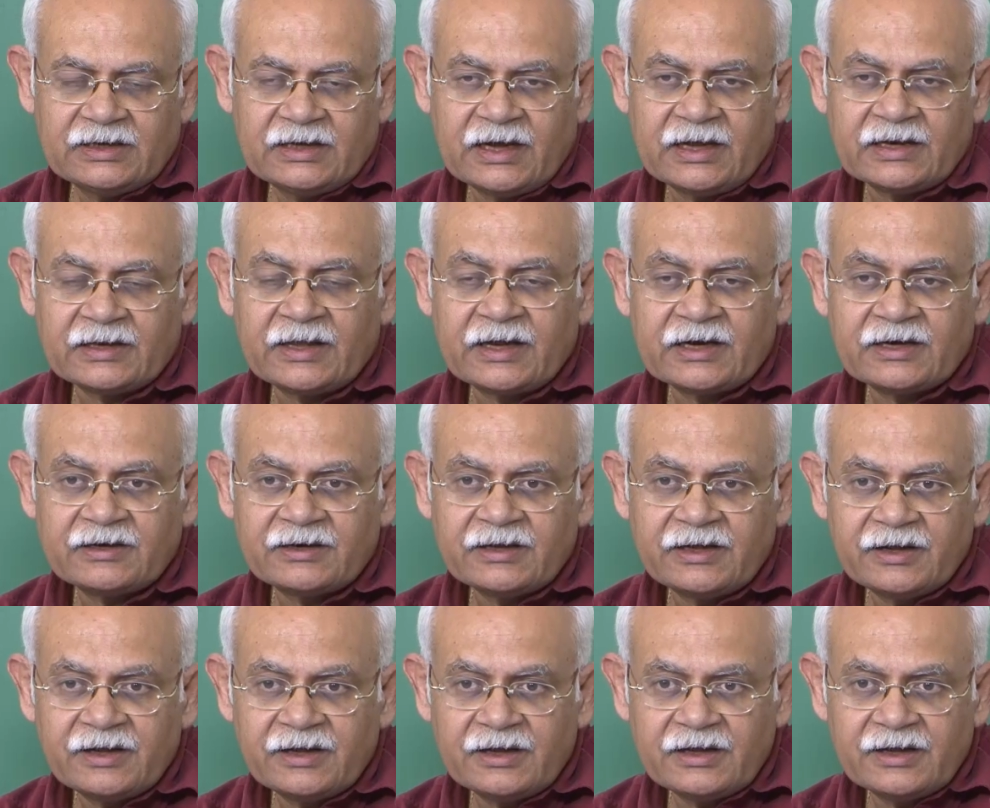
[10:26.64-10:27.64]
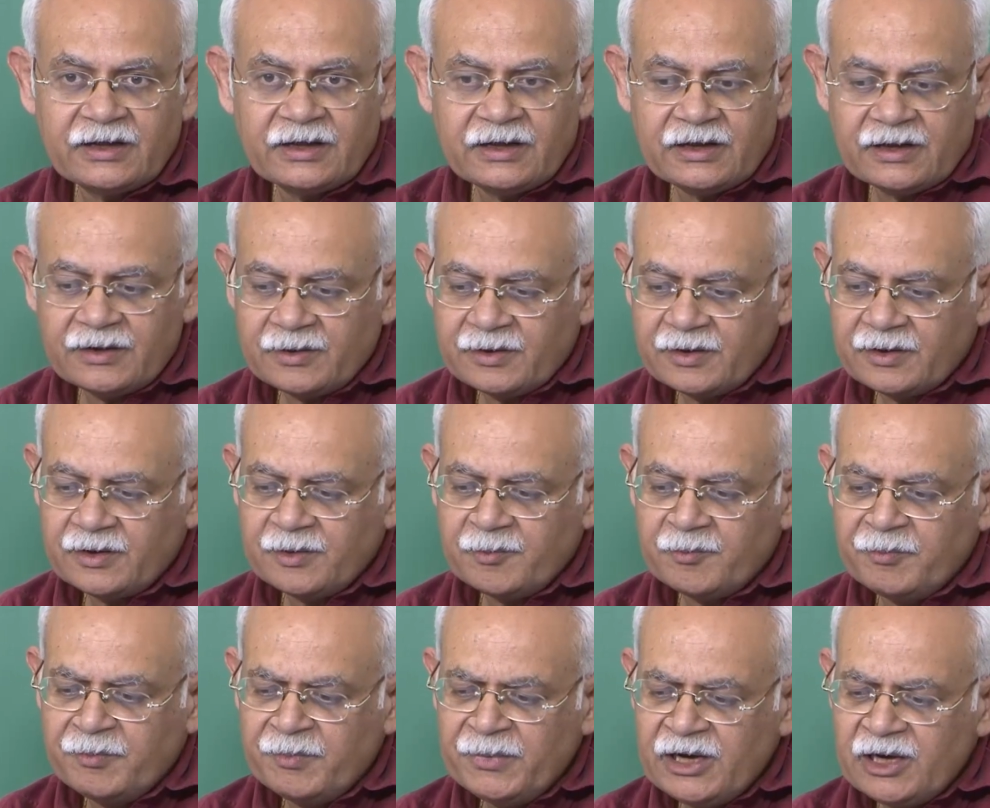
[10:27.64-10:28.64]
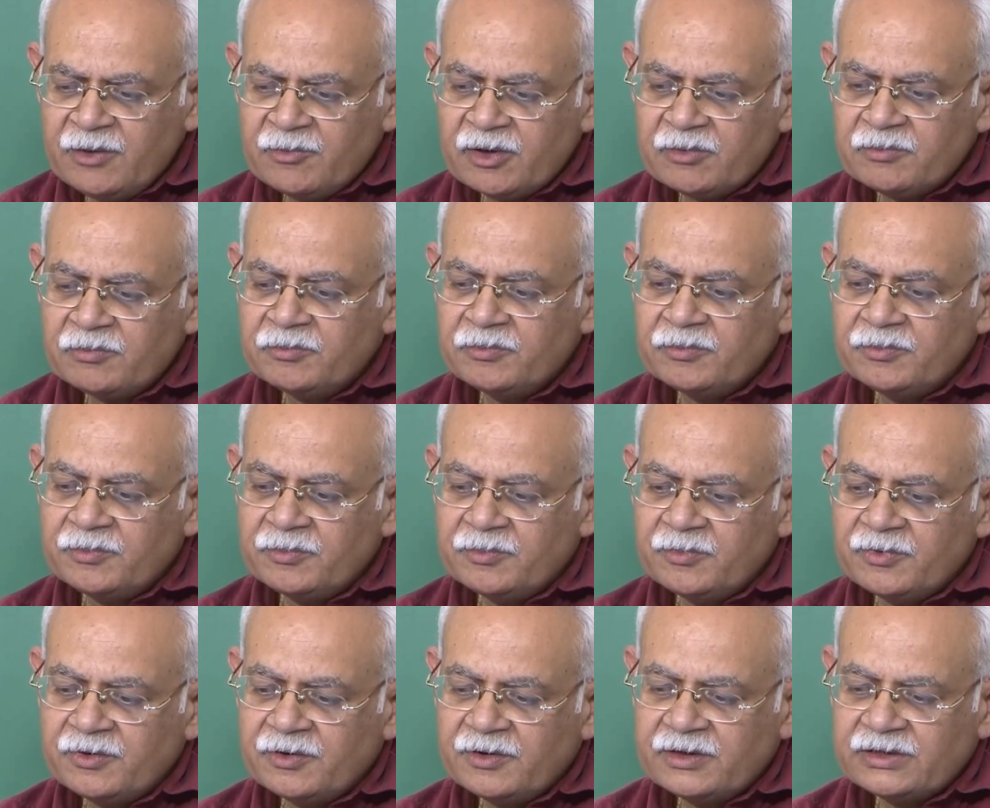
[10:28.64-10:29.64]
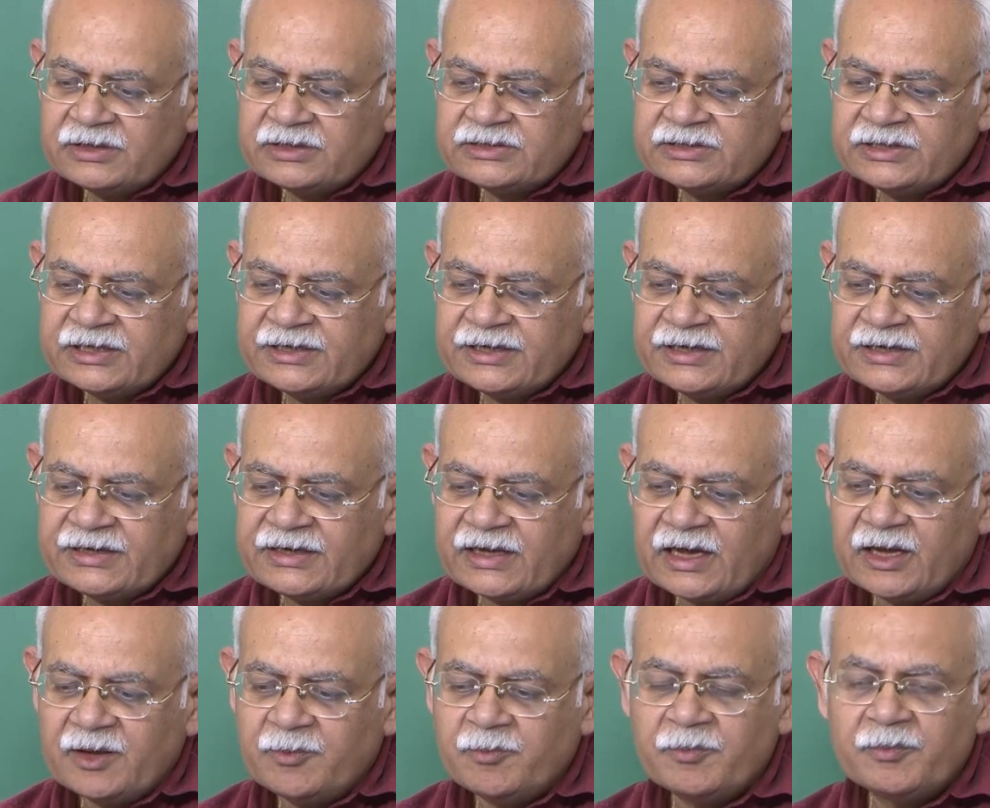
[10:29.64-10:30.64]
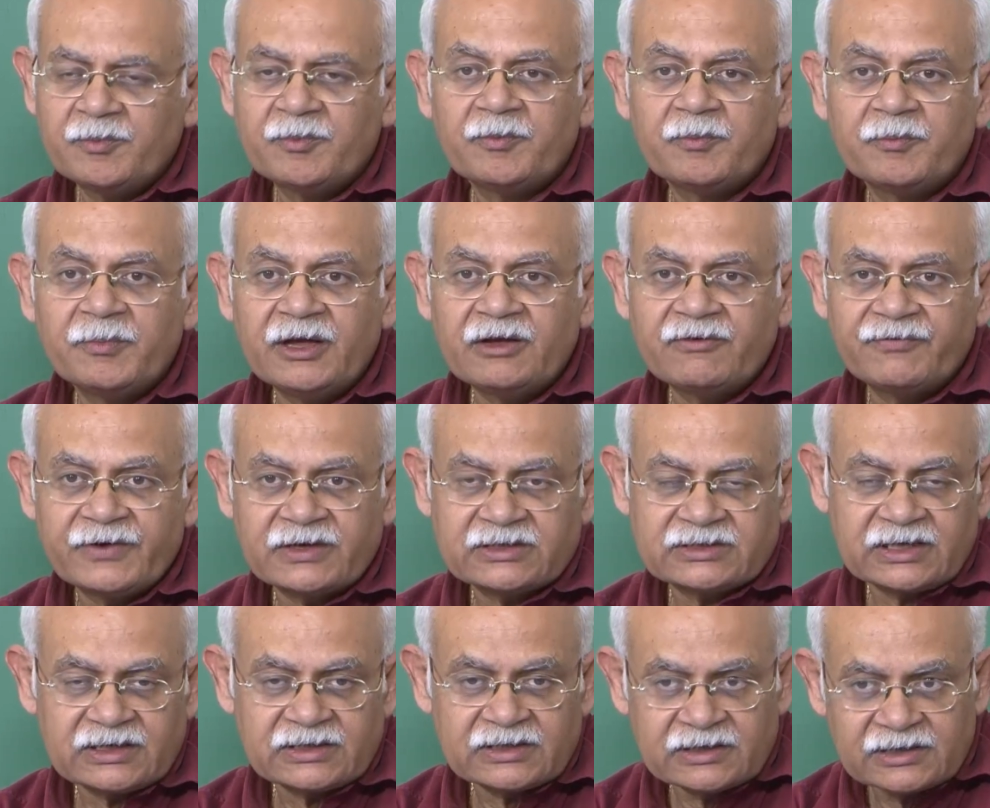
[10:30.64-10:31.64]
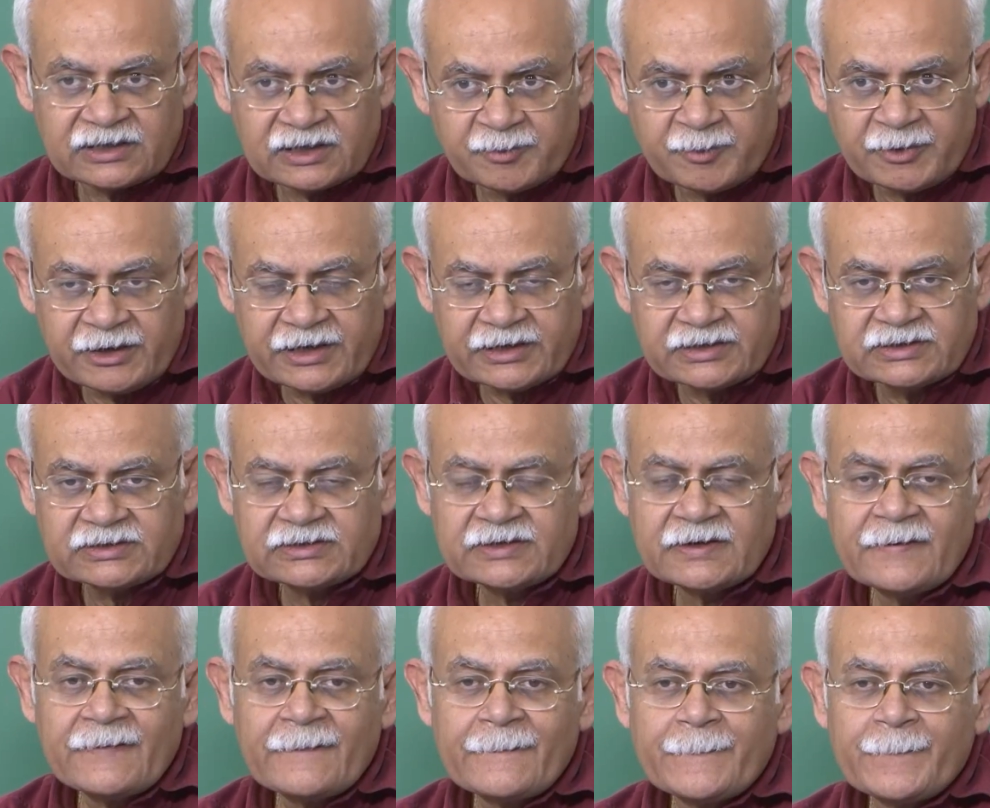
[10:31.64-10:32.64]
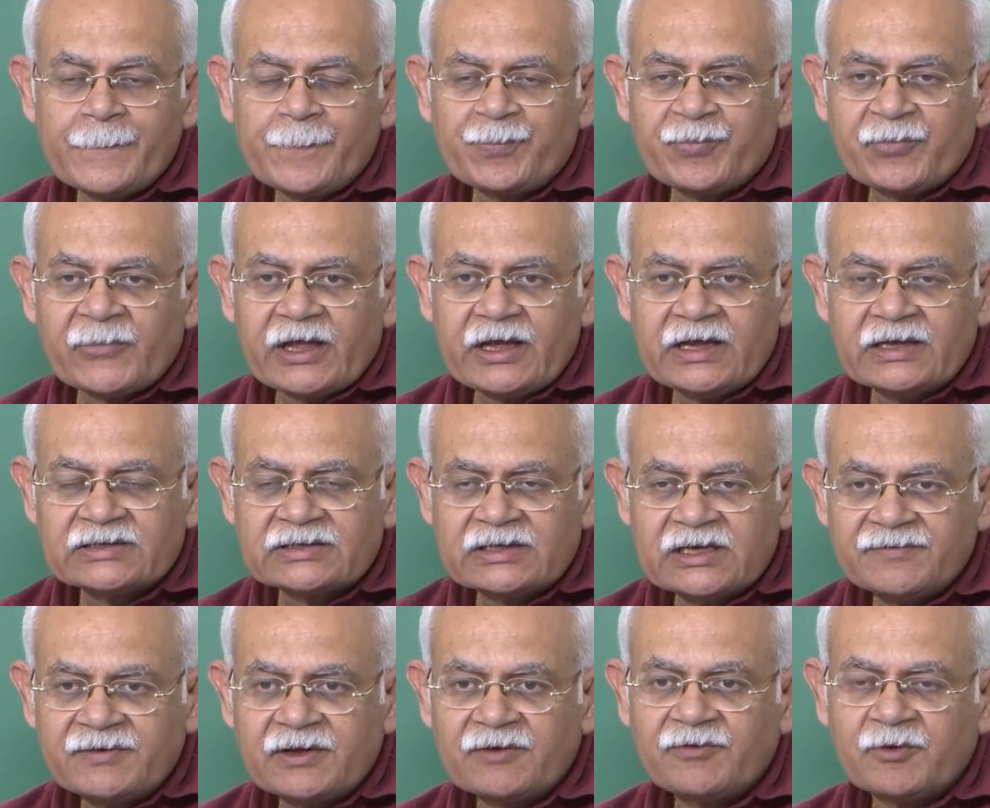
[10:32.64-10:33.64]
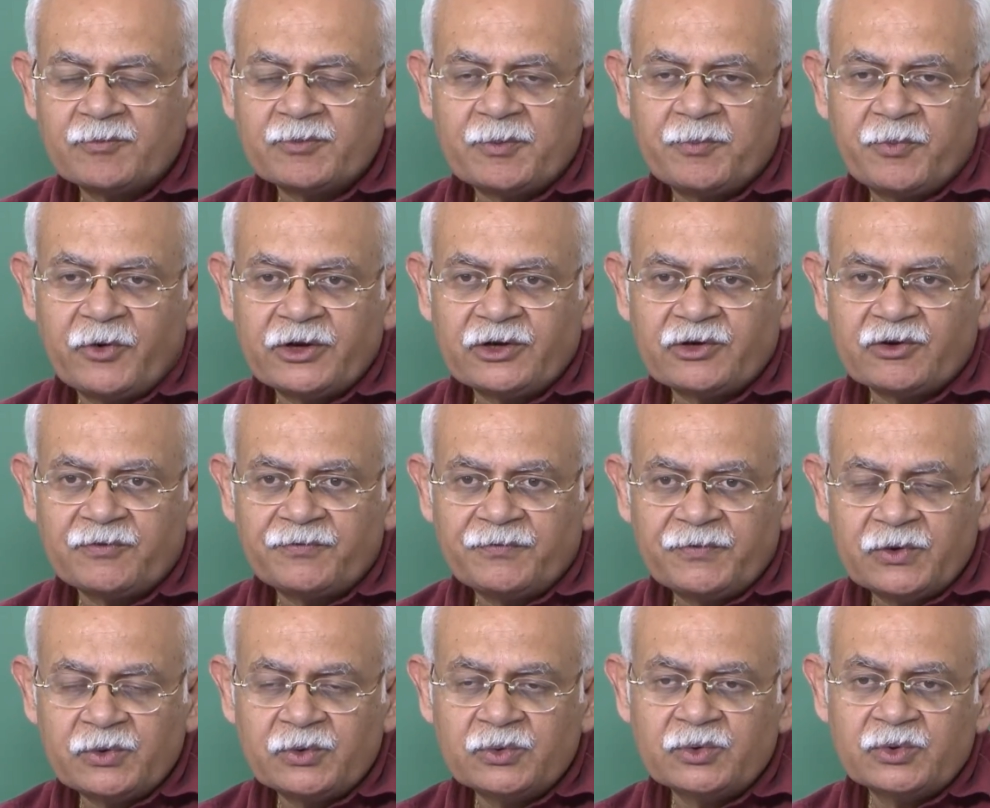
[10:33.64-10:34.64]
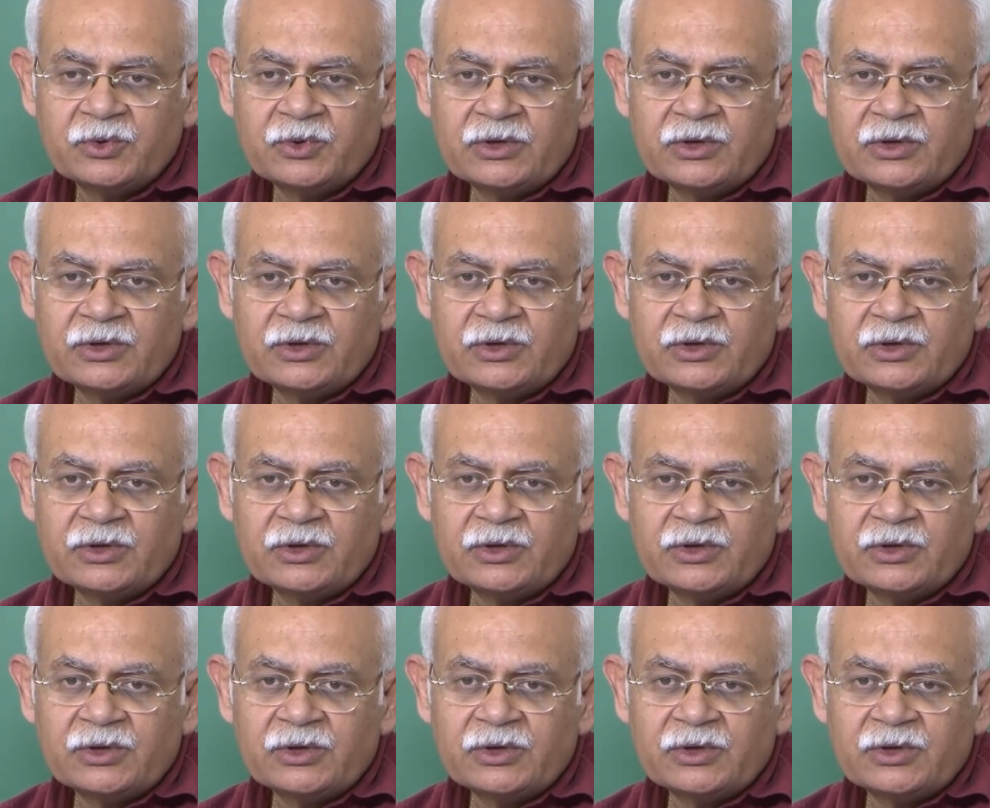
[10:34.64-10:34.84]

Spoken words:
and that minimum setting time being fixed at 30 minutes is given from the point of view